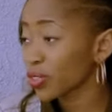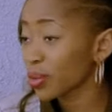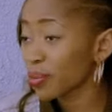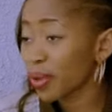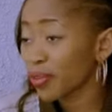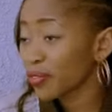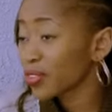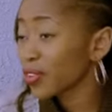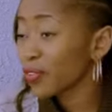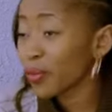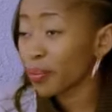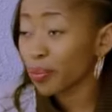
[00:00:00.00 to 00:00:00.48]
them
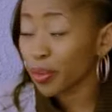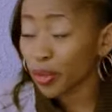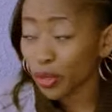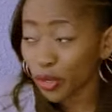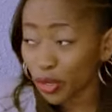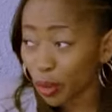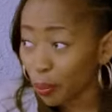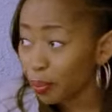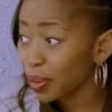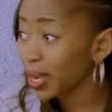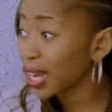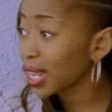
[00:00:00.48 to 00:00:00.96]
have never been
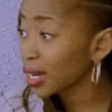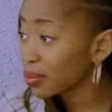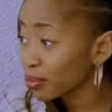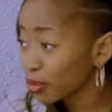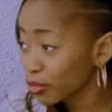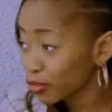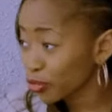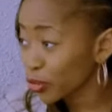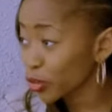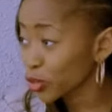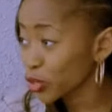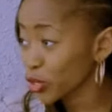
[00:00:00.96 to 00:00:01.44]
on a plane
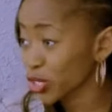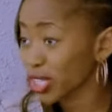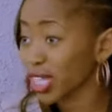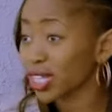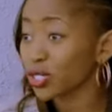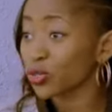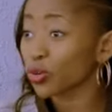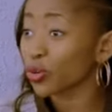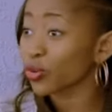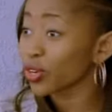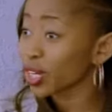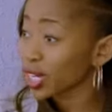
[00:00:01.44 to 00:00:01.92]
before, so
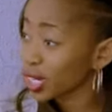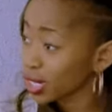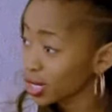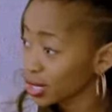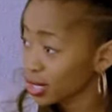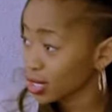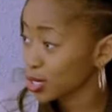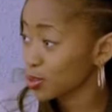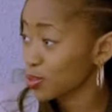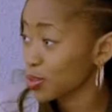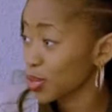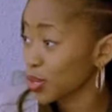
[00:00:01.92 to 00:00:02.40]
that's already an
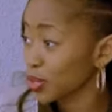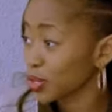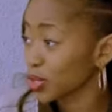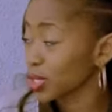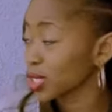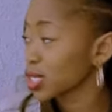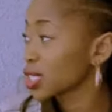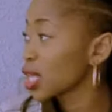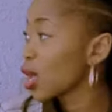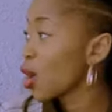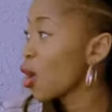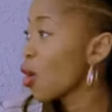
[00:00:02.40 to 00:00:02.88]

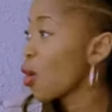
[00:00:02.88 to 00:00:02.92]
experience.